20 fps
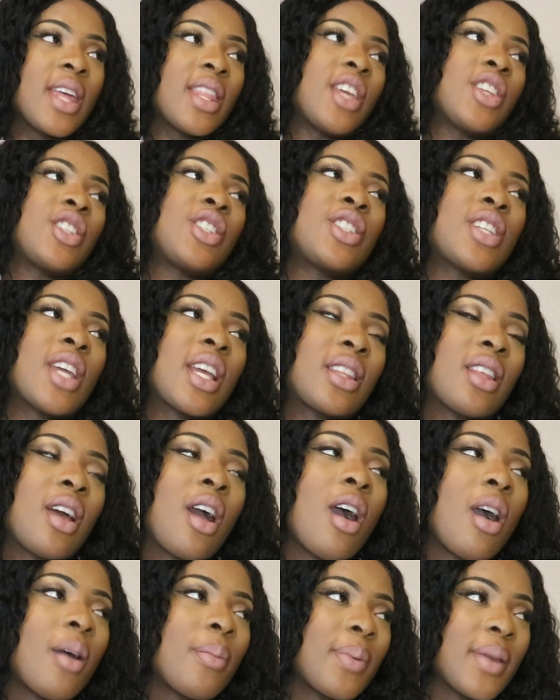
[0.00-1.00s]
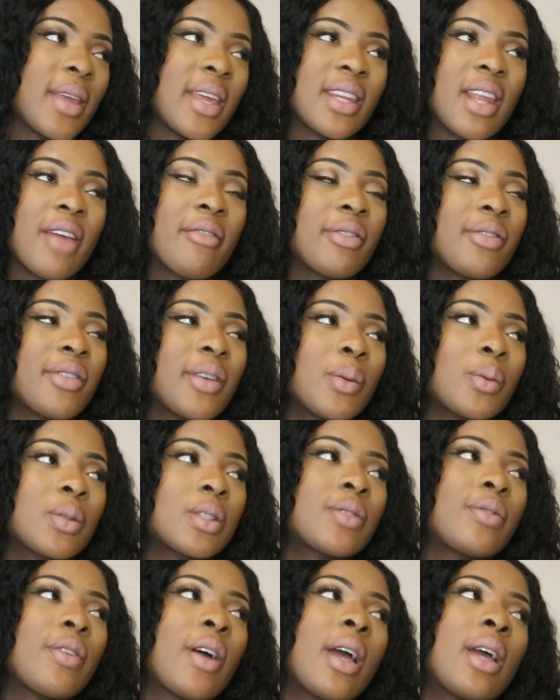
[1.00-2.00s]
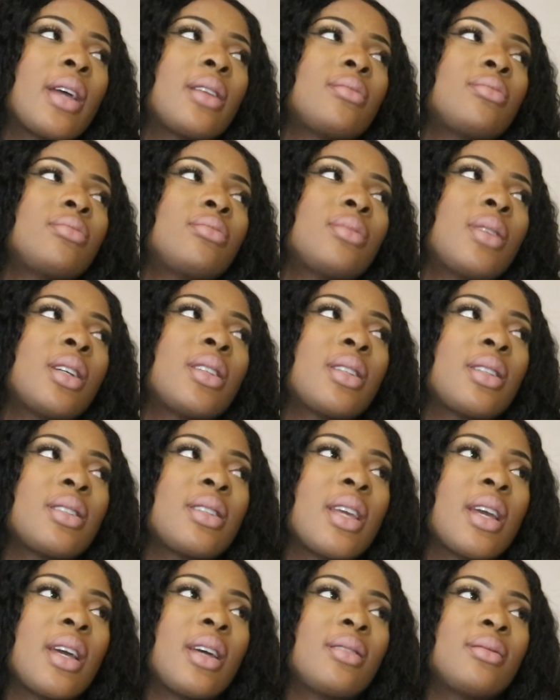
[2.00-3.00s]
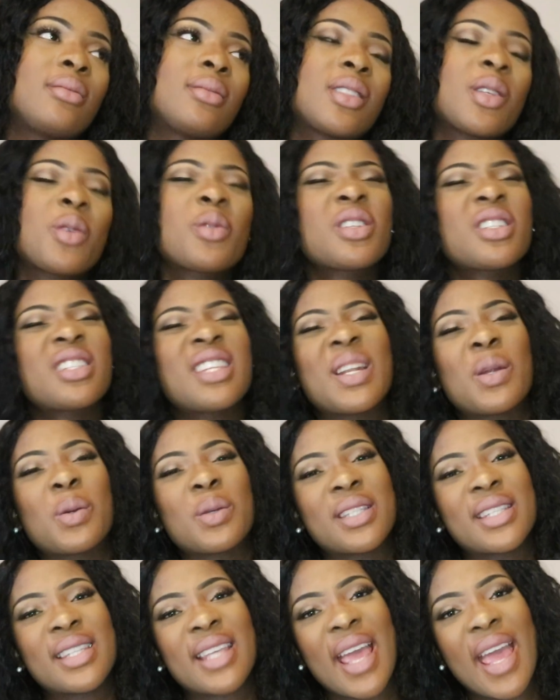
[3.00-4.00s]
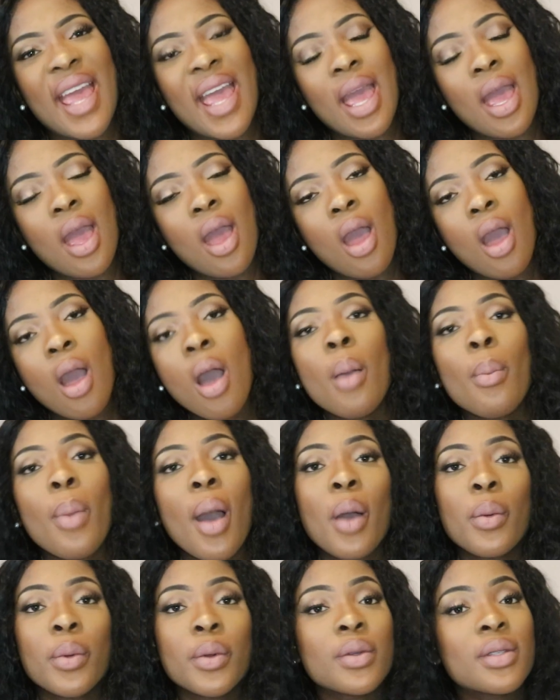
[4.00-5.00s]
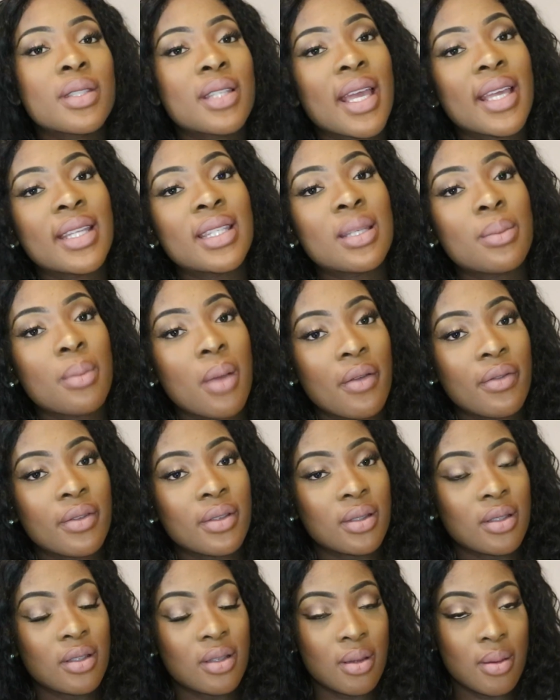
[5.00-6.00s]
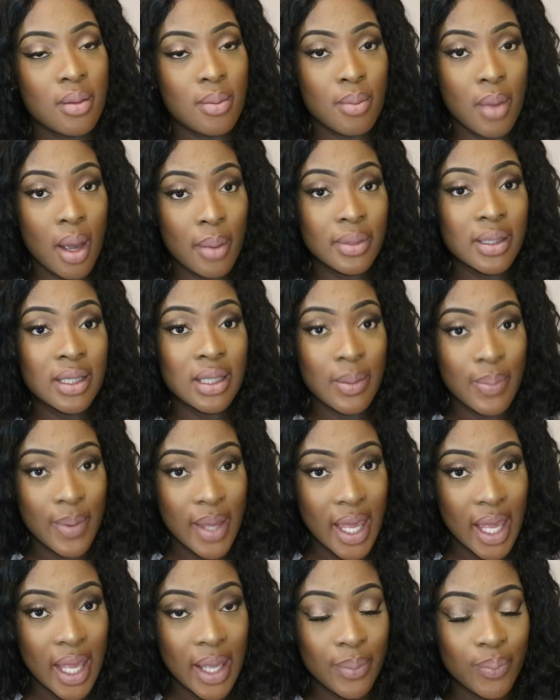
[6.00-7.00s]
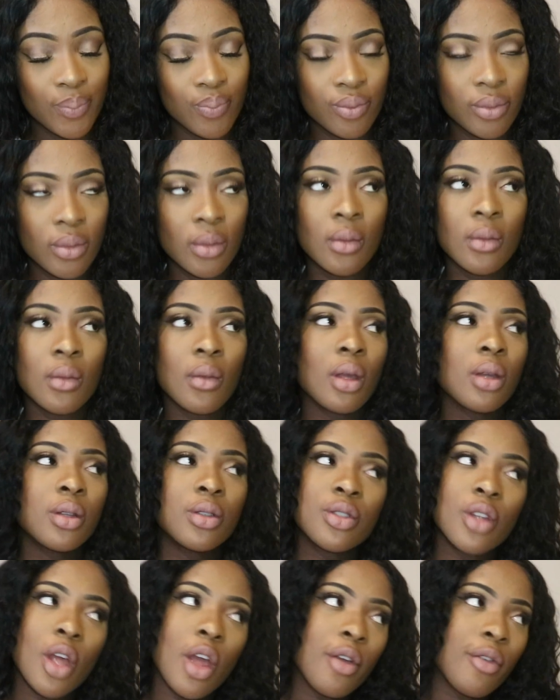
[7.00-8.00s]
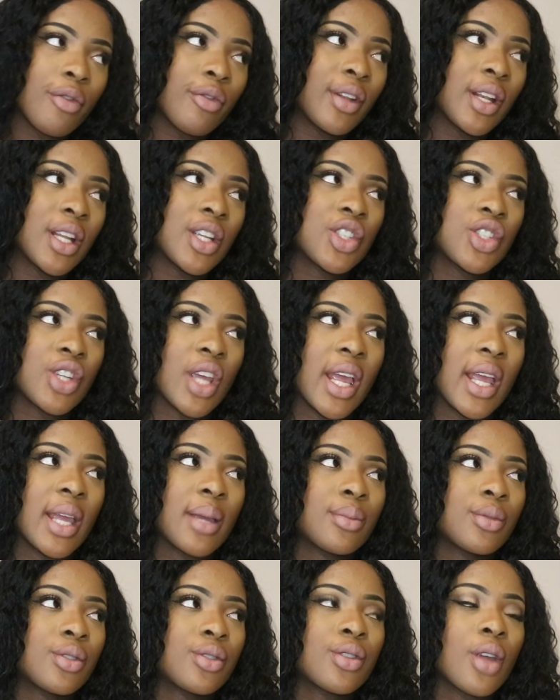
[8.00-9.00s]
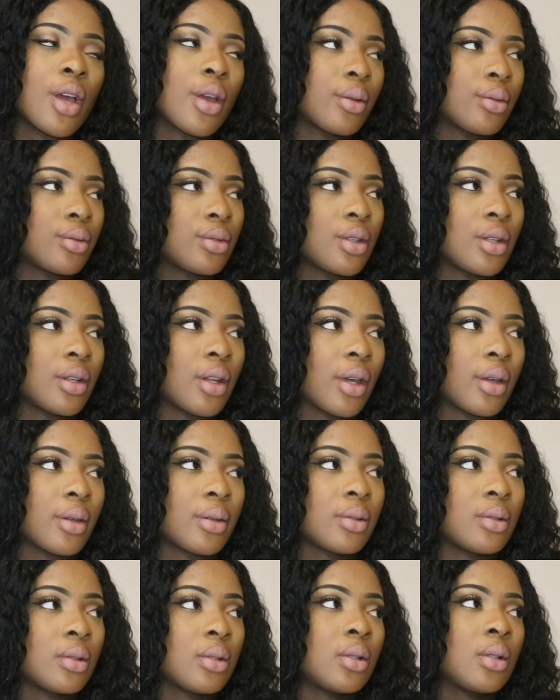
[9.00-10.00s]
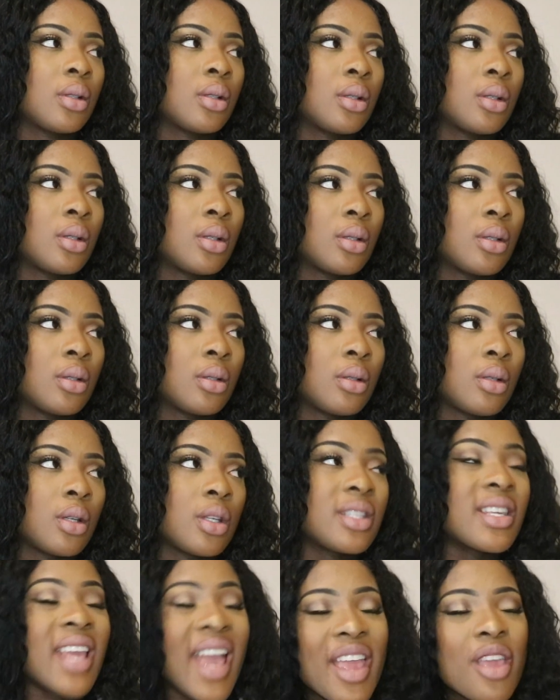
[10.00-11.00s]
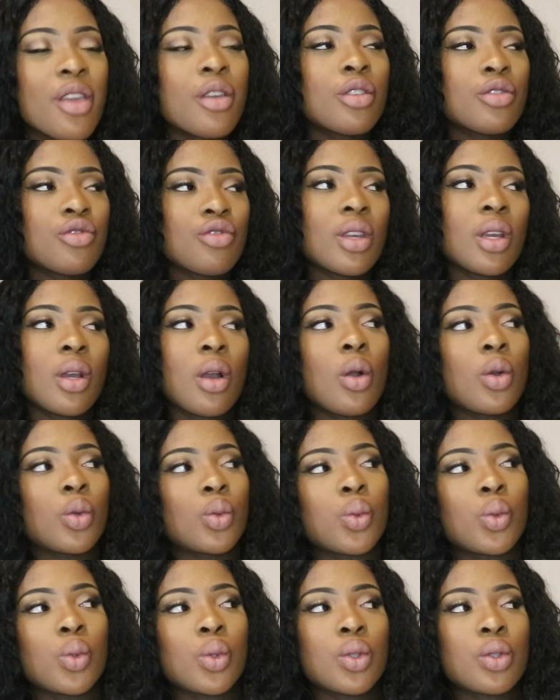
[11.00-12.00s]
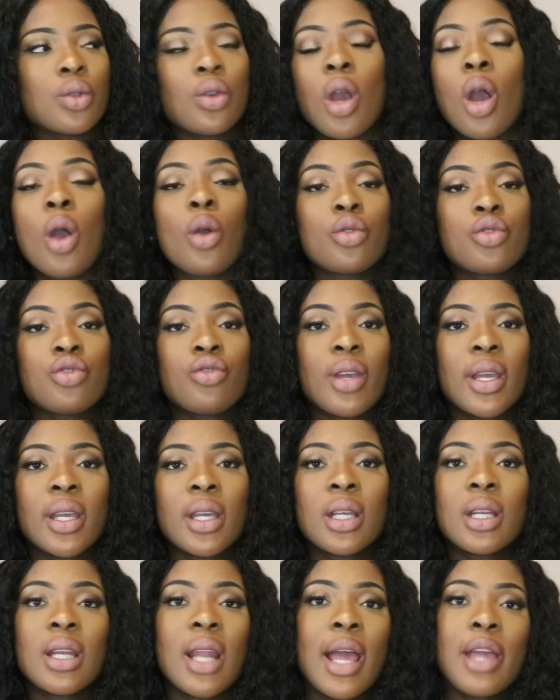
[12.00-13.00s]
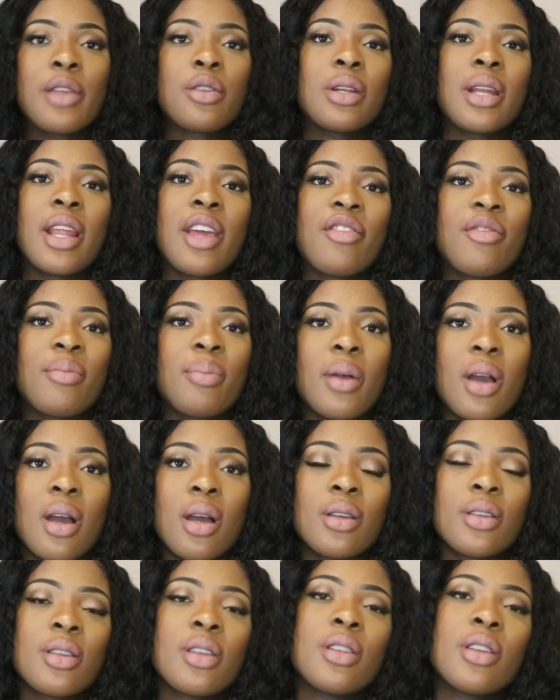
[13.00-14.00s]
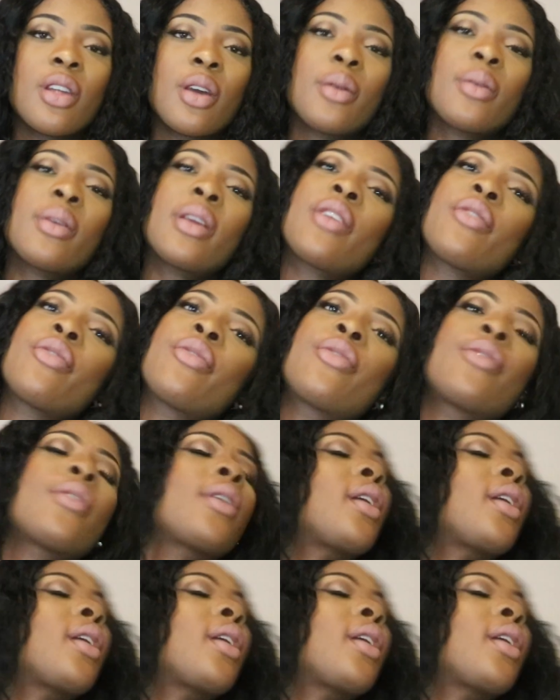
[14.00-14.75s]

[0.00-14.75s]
And she checked the heartbeat and everything was fine. And then, yeah, so it was just a little scare. But I will say to mums-to-be, don't feel ashamed, don't, you know, yeah, you can drink cold drink and lie on your left, but, you know, if